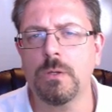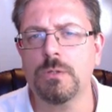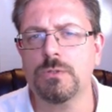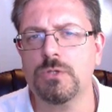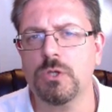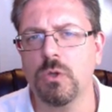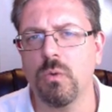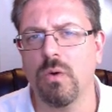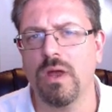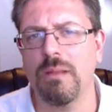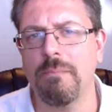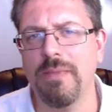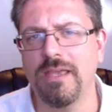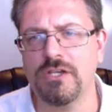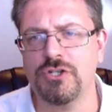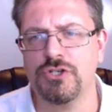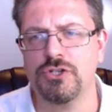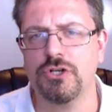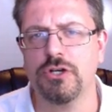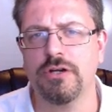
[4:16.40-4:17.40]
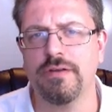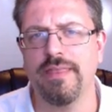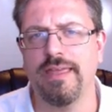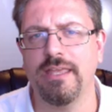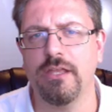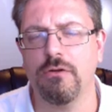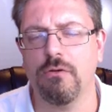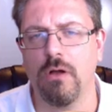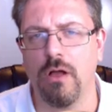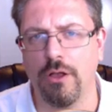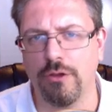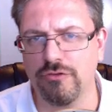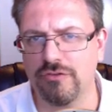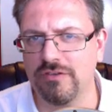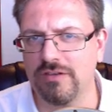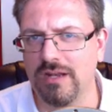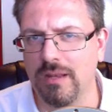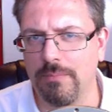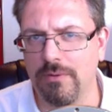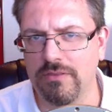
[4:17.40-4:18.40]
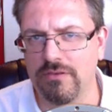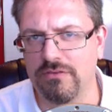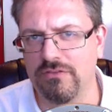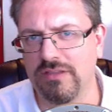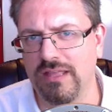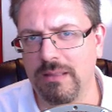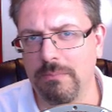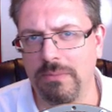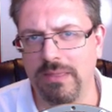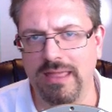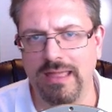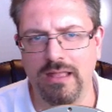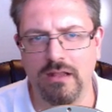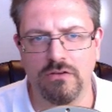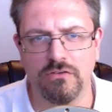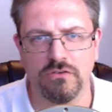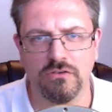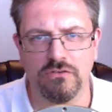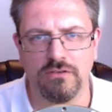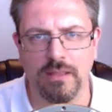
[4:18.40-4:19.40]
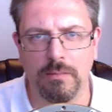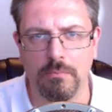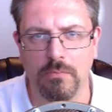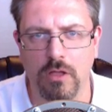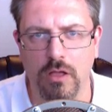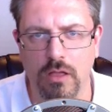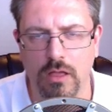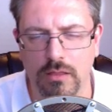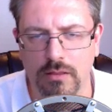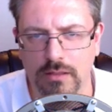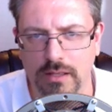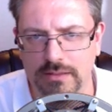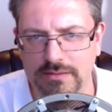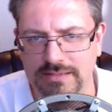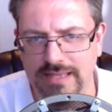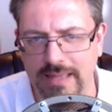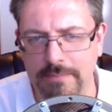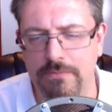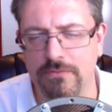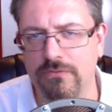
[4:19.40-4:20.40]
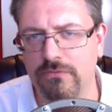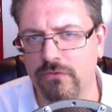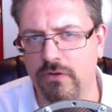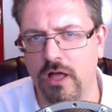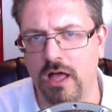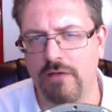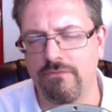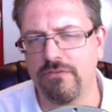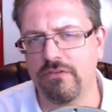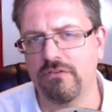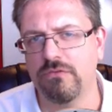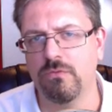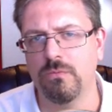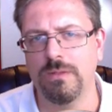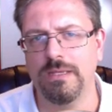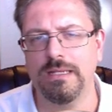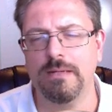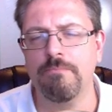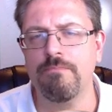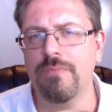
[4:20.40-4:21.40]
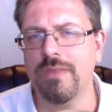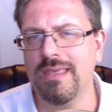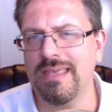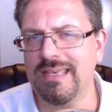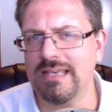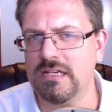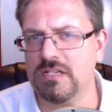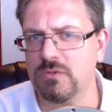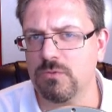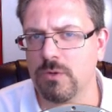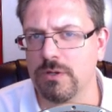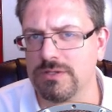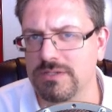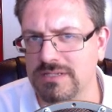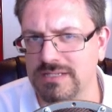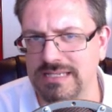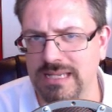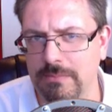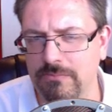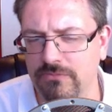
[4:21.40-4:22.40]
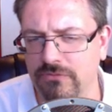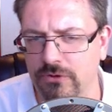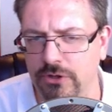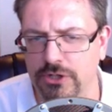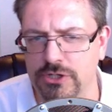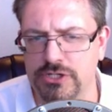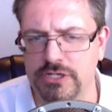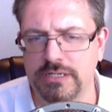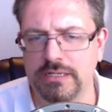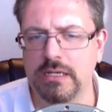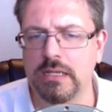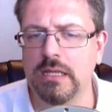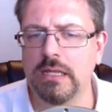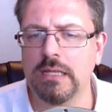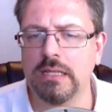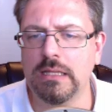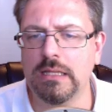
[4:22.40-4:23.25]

So you want to make sure that you're all set up on the same page, the same uh, type of Office suite, as well as the same version.